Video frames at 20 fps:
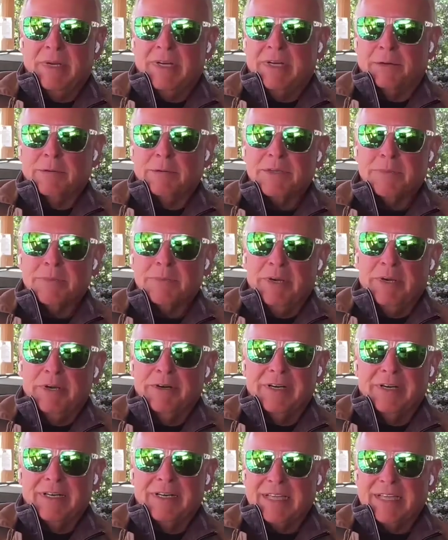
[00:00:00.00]
there was a
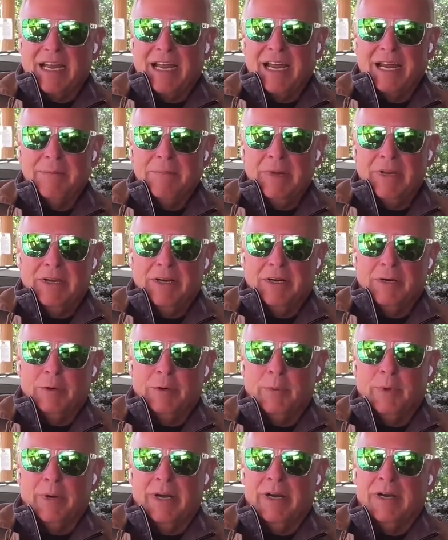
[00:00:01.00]
period of time here
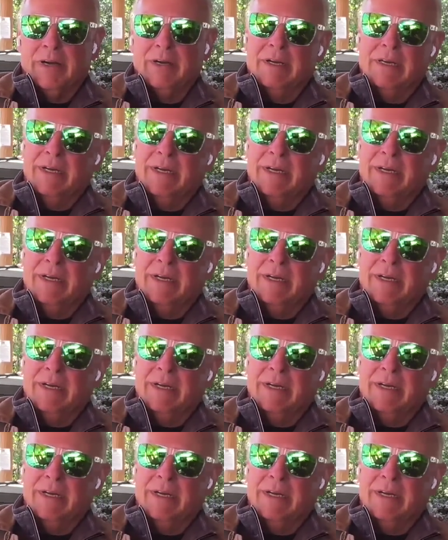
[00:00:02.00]
where,